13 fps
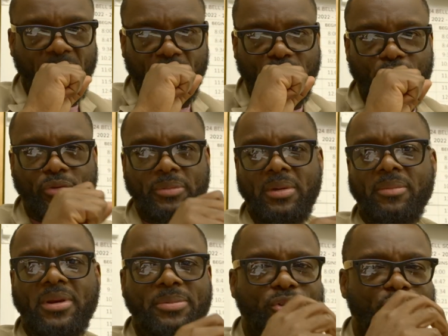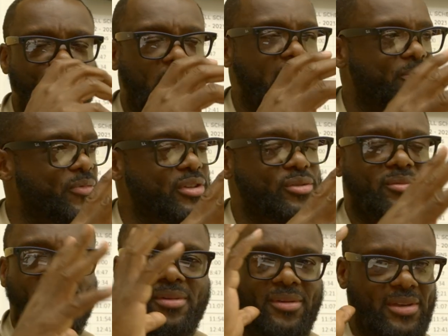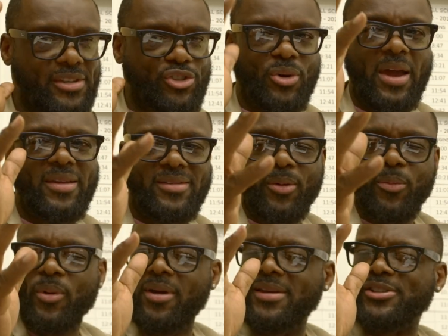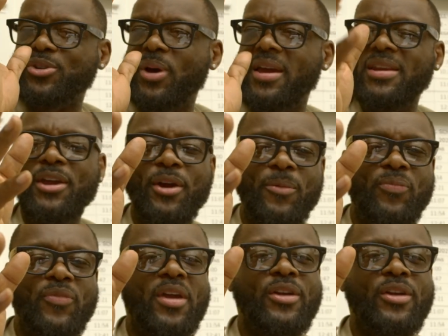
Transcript: excuse me, lips are dry. It's dry. It's dry in here.